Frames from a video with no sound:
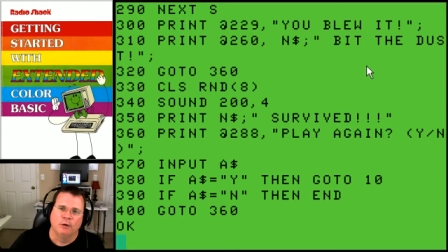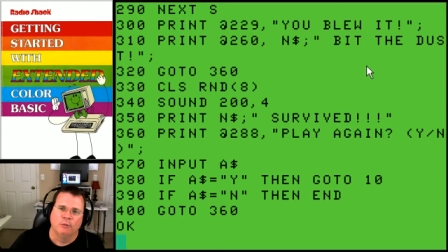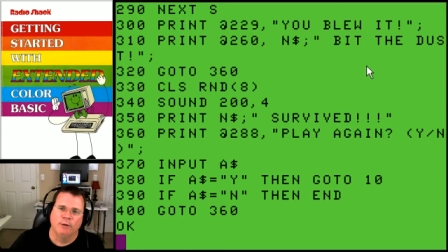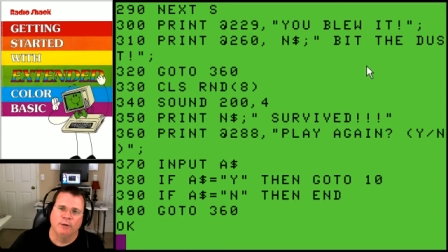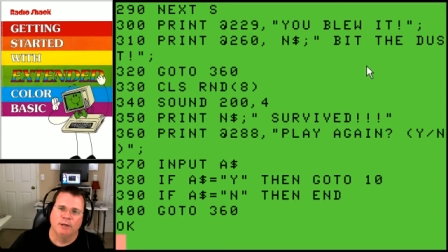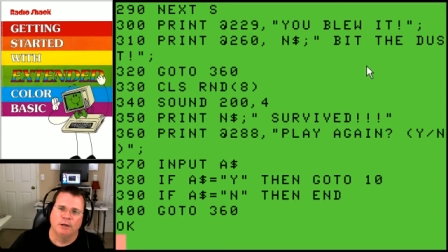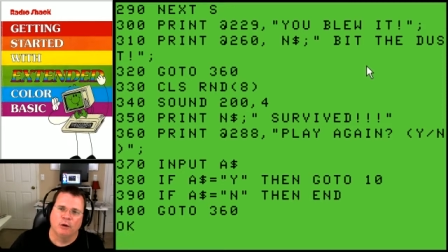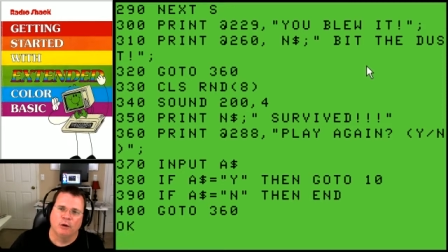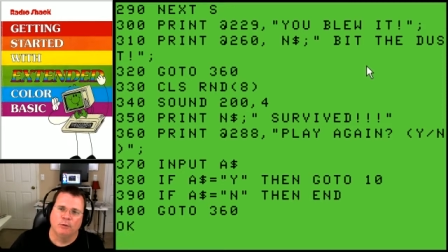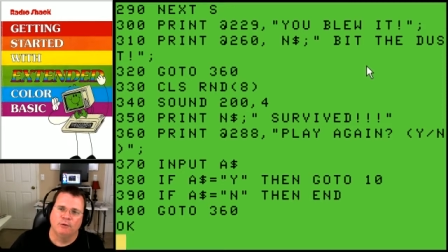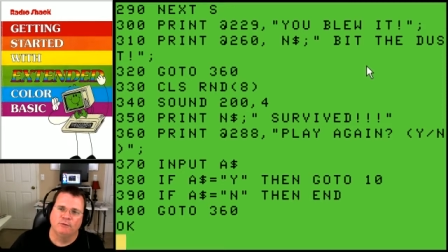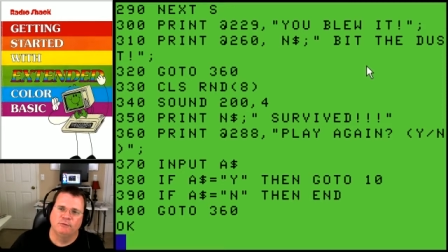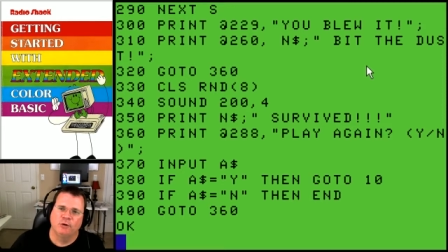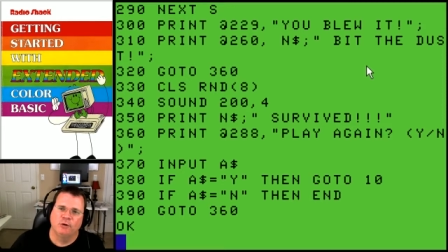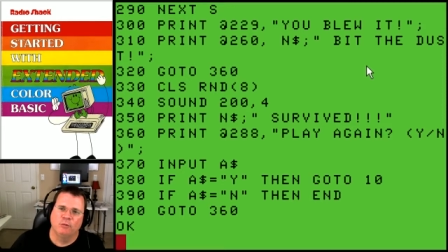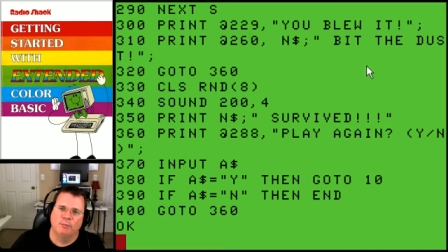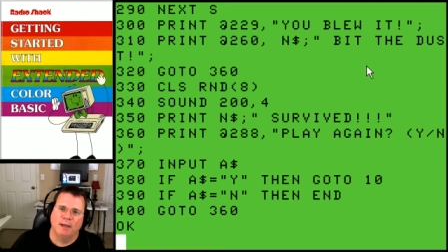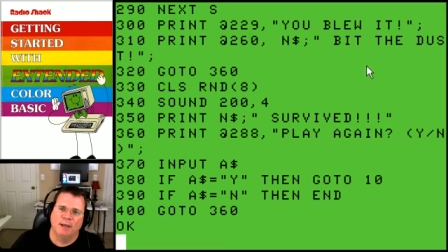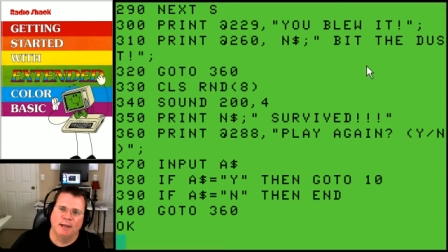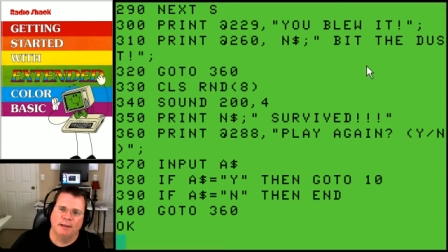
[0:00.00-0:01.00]
We could always
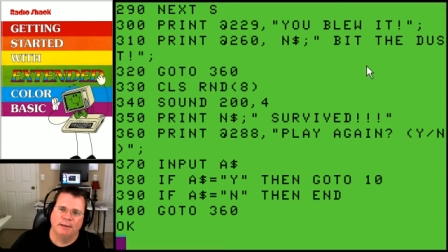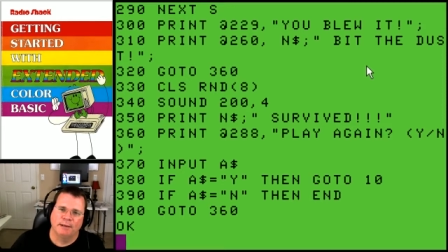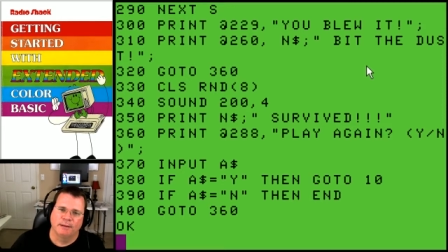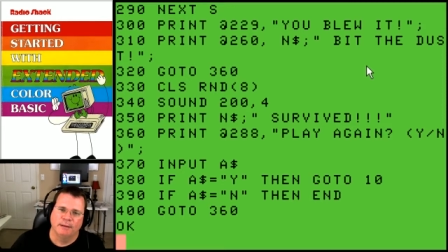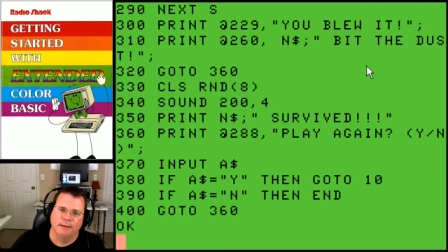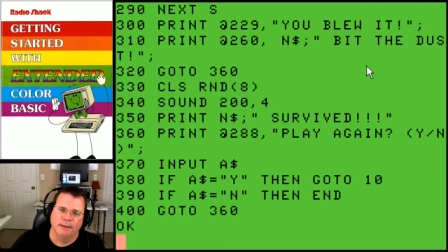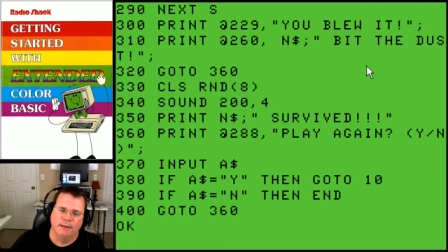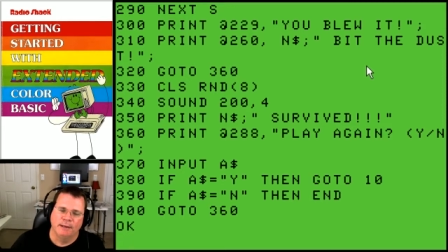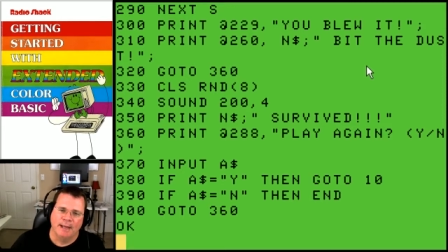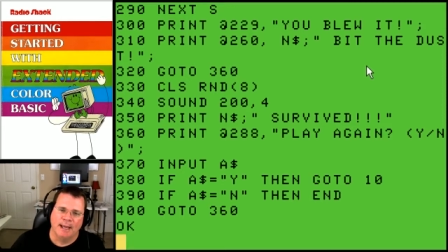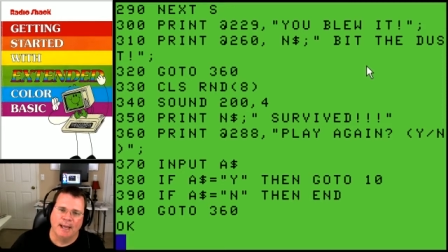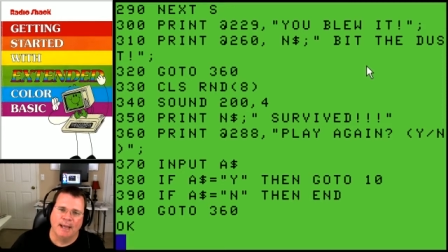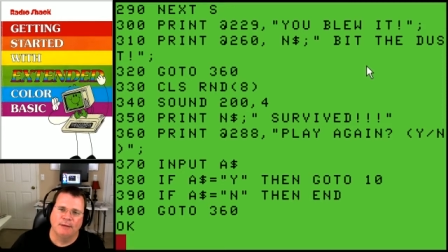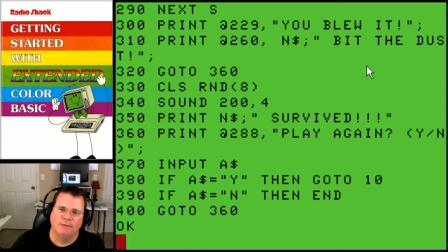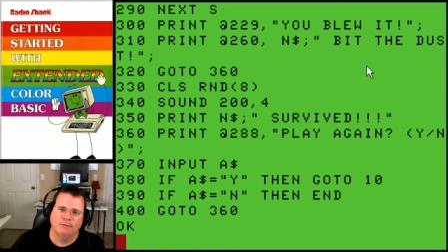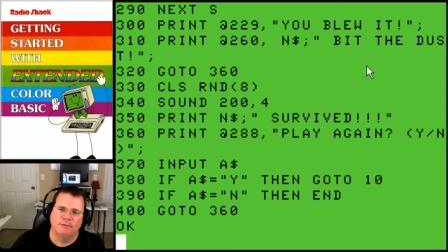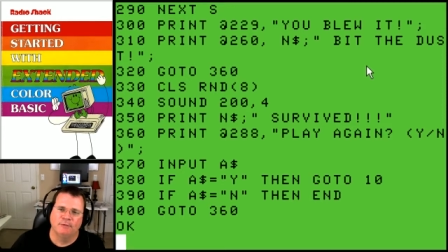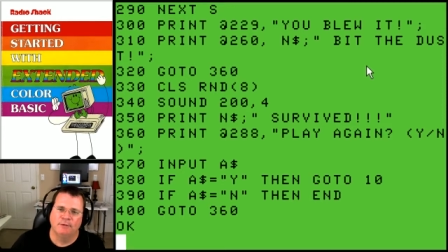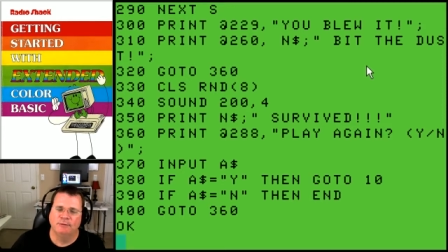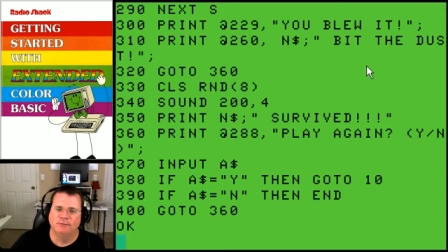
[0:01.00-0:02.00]
go back and
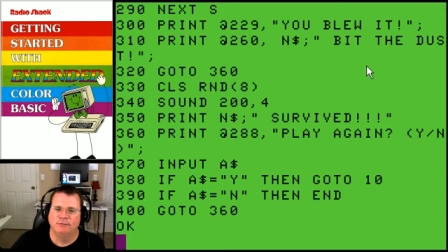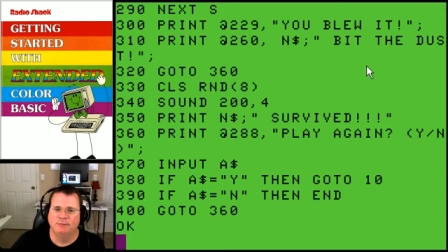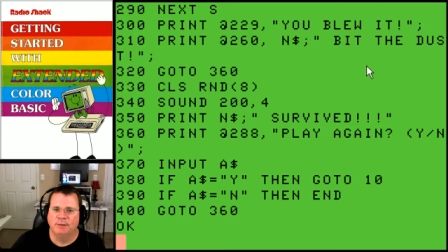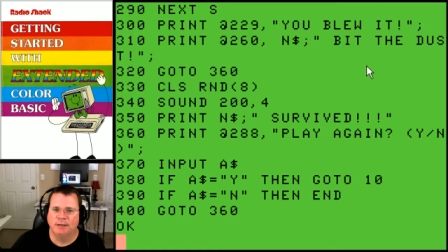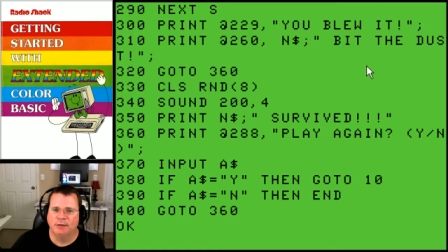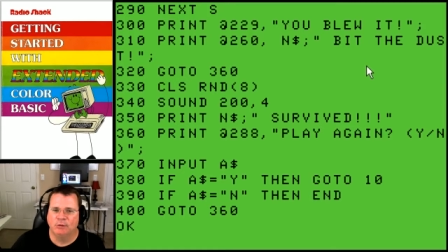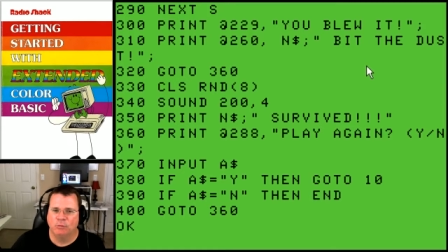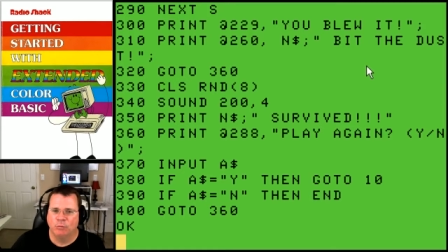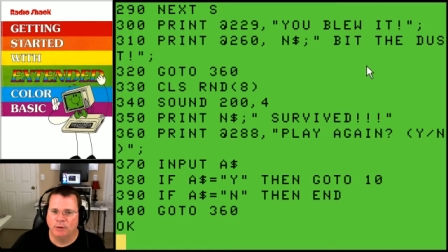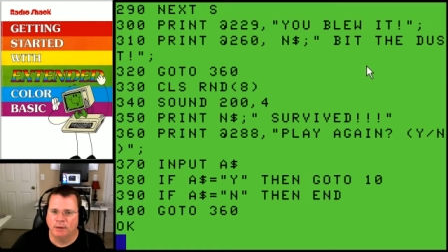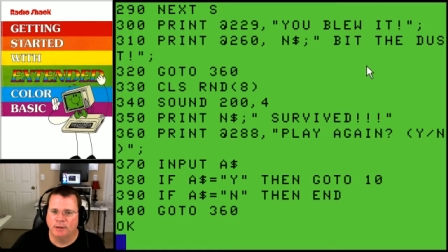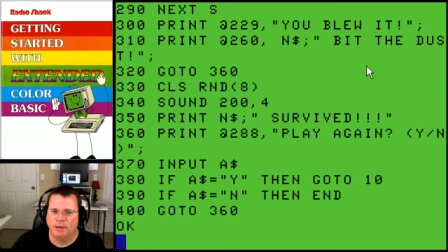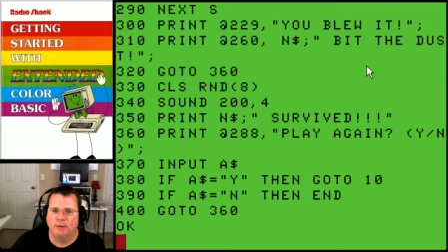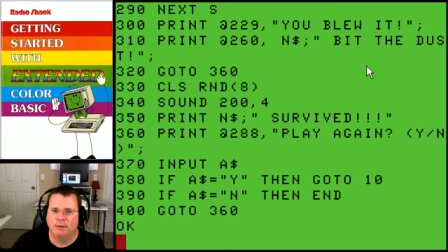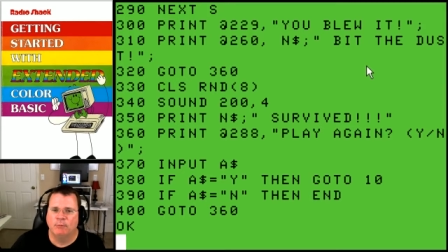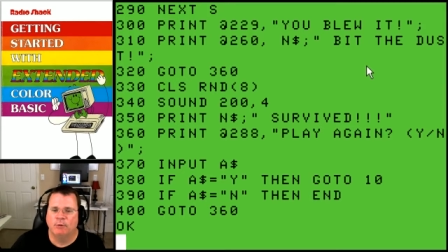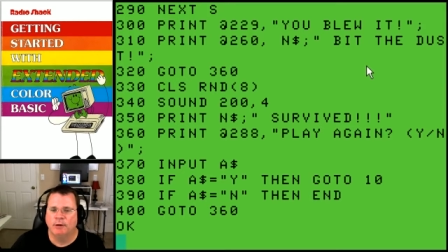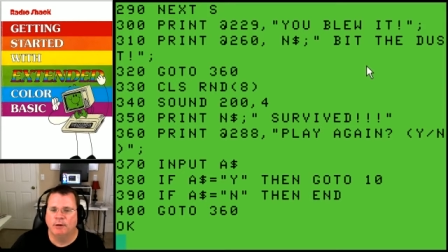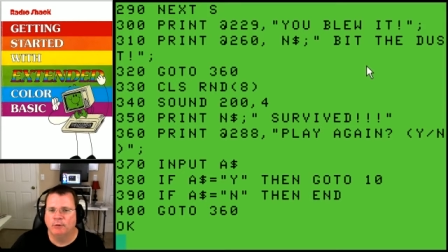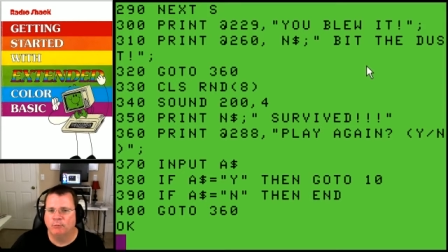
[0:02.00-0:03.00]
add to this and make a 1.1,
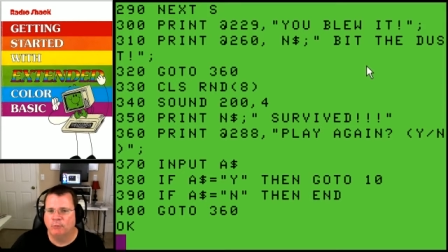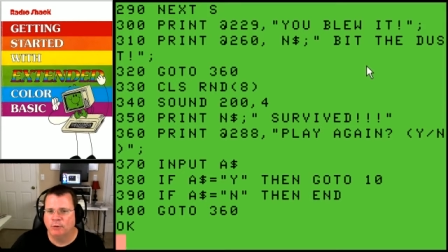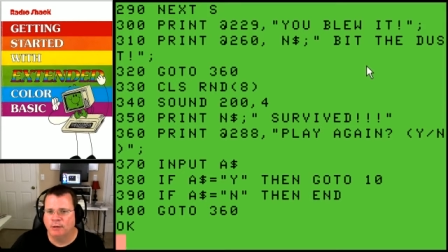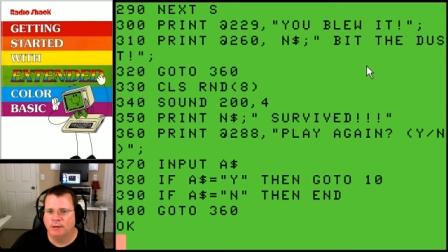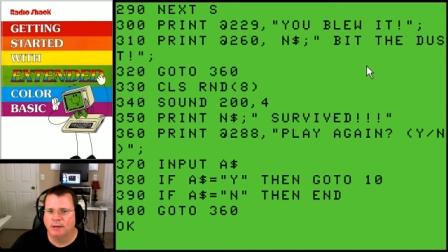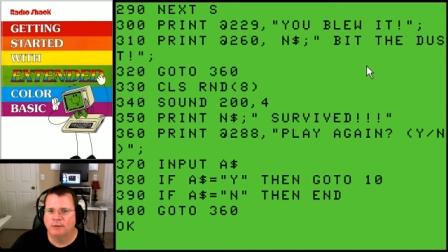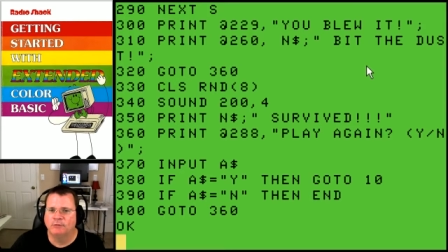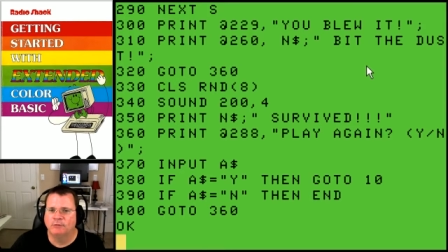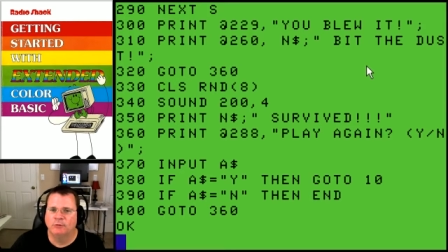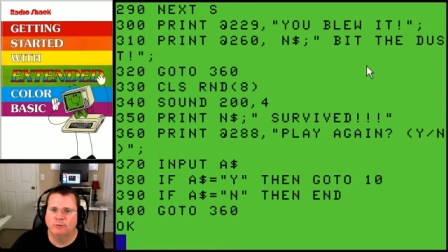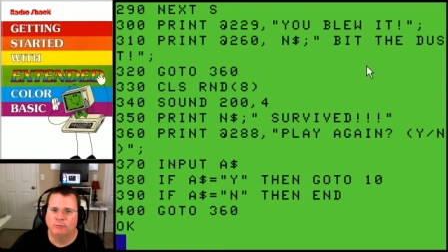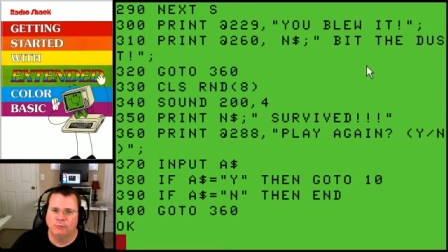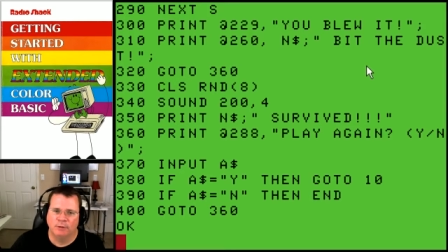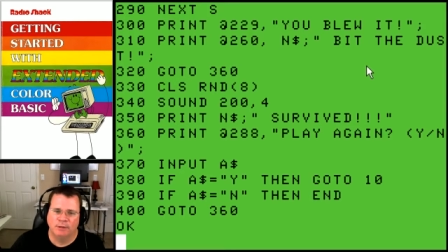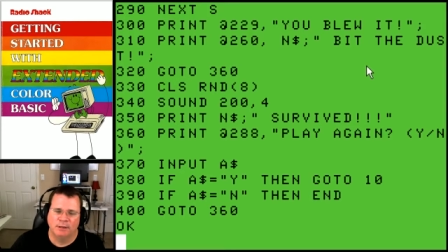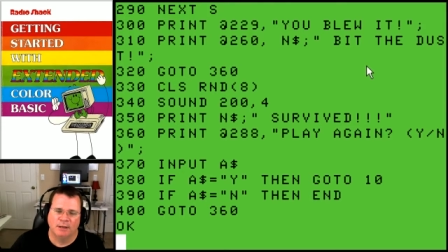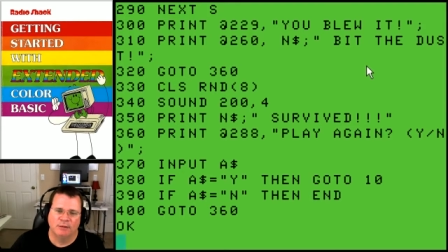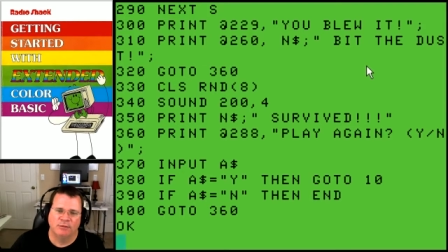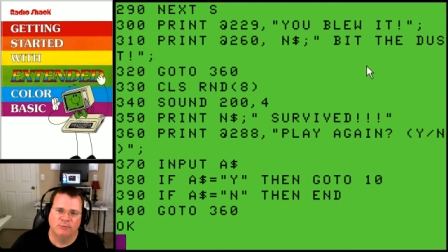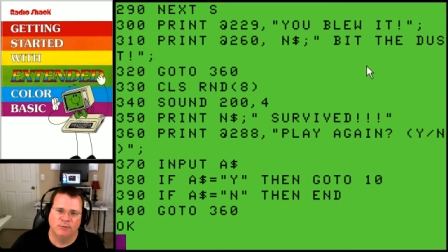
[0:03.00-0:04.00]
a 1.2,
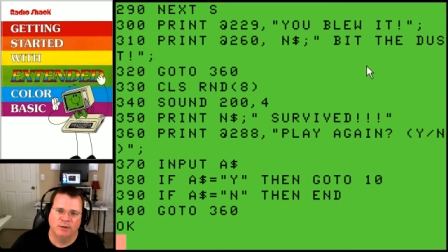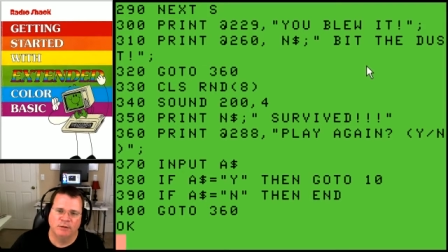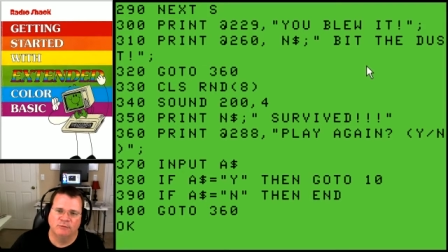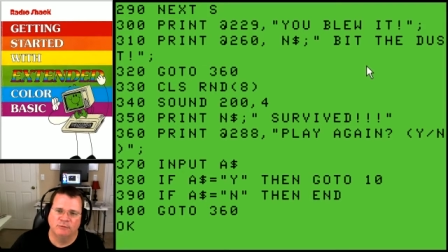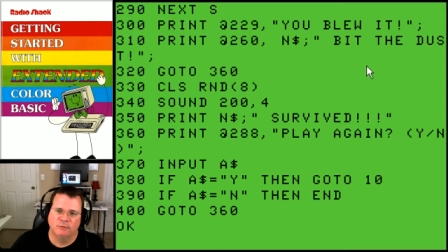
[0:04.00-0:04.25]
1.3.